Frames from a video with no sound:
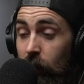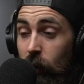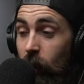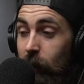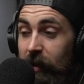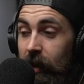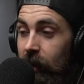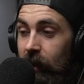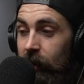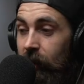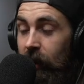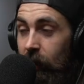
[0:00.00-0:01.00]
know why I'm saying
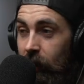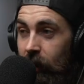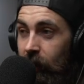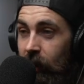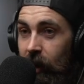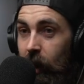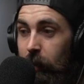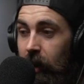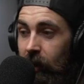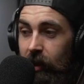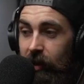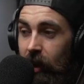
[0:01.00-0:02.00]
that they get
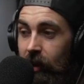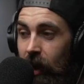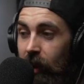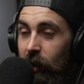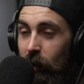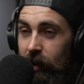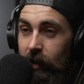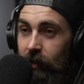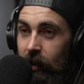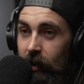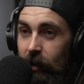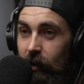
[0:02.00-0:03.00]
paid, because I know what
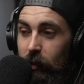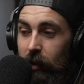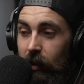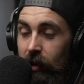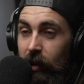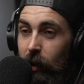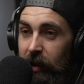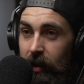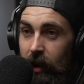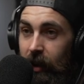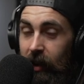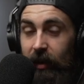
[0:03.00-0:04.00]
TV production companies are
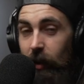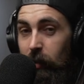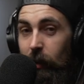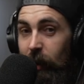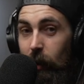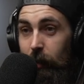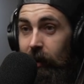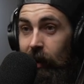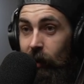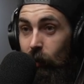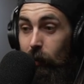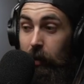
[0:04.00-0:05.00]
like. They're probably not paying
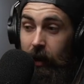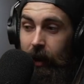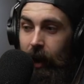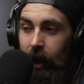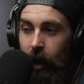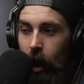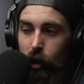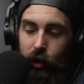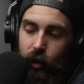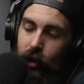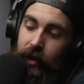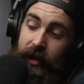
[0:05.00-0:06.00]
anyone. But like I
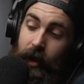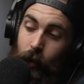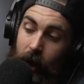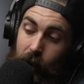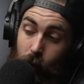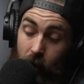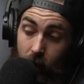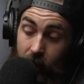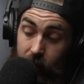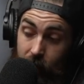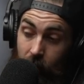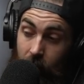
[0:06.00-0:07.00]
don't understand why anyone would go on
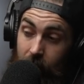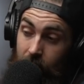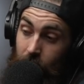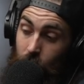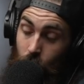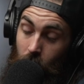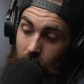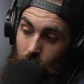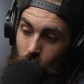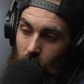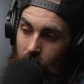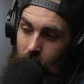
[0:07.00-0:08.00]
that show. And
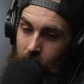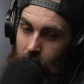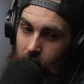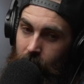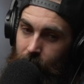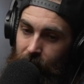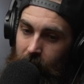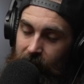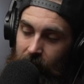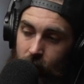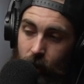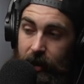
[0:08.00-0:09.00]
what is
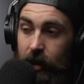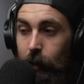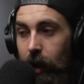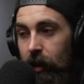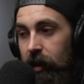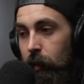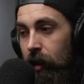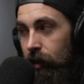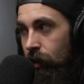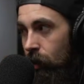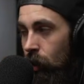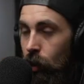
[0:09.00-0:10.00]
interesting about it is
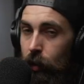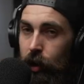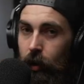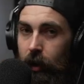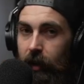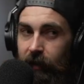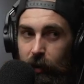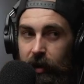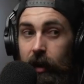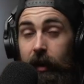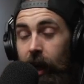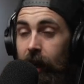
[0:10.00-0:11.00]
because usually if you
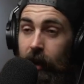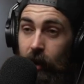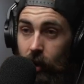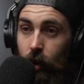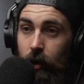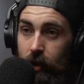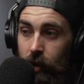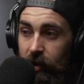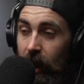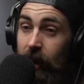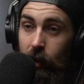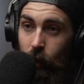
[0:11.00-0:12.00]
see naked torsos
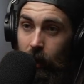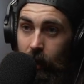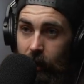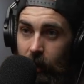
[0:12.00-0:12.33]
anywhere,